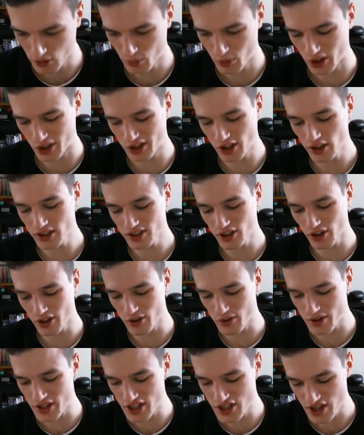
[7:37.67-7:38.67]
We're not
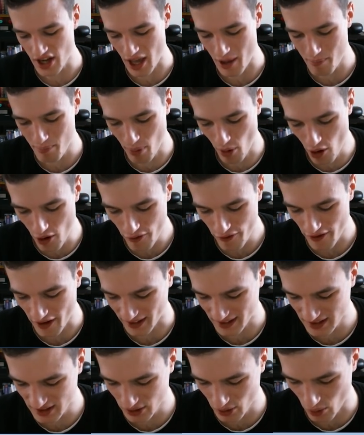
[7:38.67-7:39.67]
gonna reach a
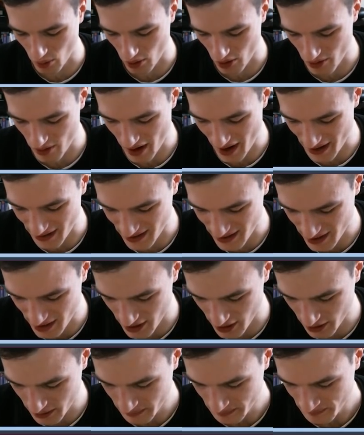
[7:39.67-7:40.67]
perfect score right here.